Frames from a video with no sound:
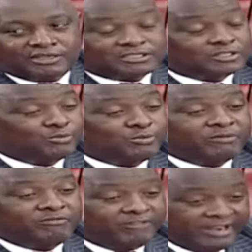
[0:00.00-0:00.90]
It should
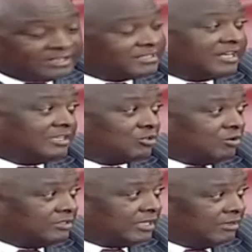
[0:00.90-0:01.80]
be very serious
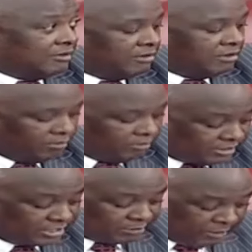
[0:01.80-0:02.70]
concern.
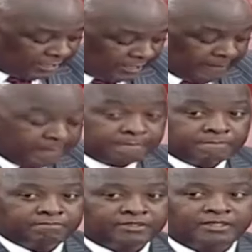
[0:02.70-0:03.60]
Mr. Speaker,
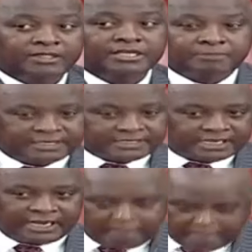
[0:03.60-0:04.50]
this
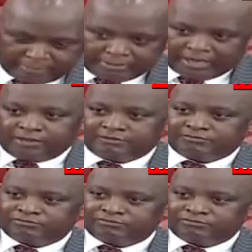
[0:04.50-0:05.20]
particular member,